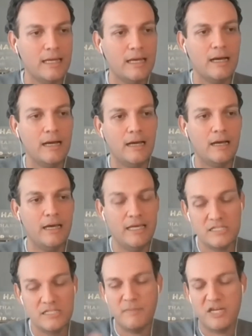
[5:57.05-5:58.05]
And
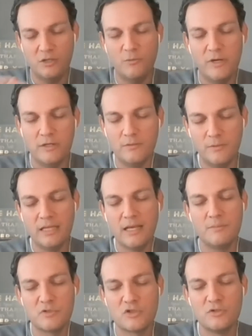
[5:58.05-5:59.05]
especially when it
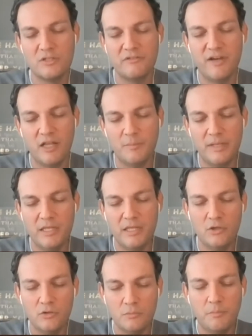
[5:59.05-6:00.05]
comes to develop a
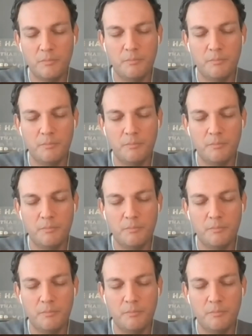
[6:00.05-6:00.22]
new